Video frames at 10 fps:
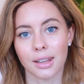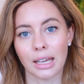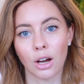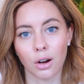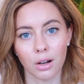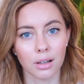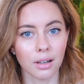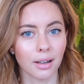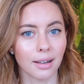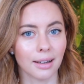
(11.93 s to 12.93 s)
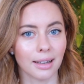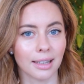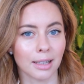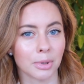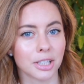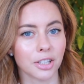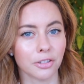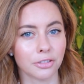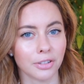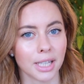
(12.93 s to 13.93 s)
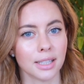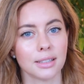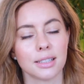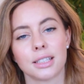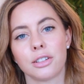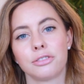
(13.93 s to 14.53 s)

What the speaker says: They are all a little bit different